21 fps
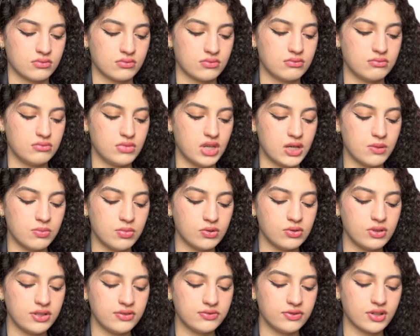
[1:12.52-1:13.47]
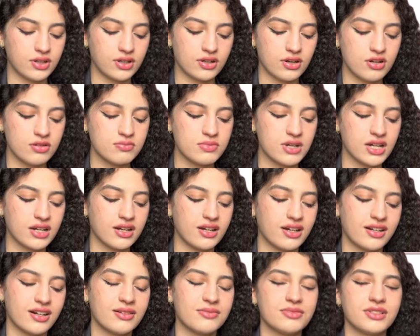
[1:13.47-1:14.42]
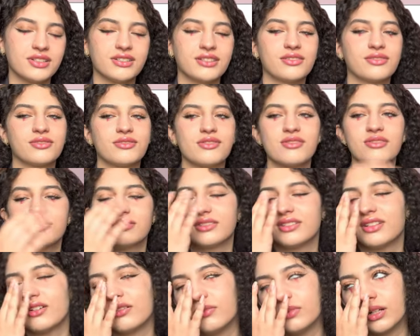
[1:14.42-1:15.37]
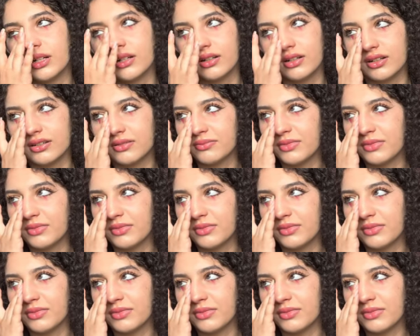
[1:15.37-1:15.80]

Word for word: Mick Booty fart. Oh my god, I'm a literal, oh my god.